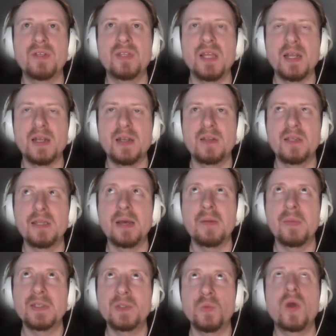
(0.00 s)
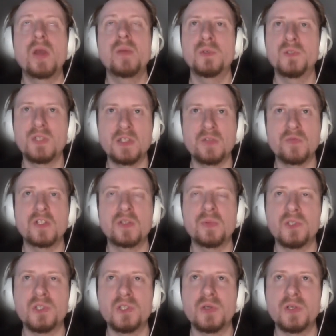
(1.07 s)
then that makes way more sense for it to be
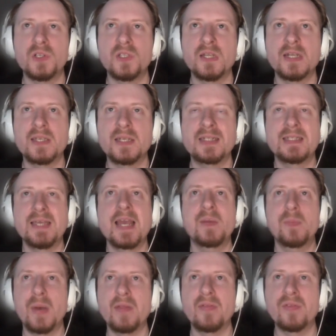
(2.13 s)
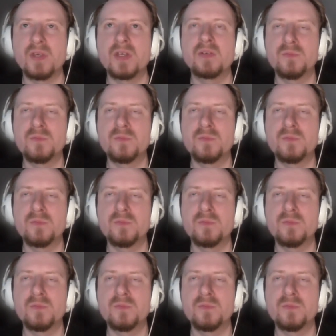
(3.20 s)
Shuri because then it's like a tech panther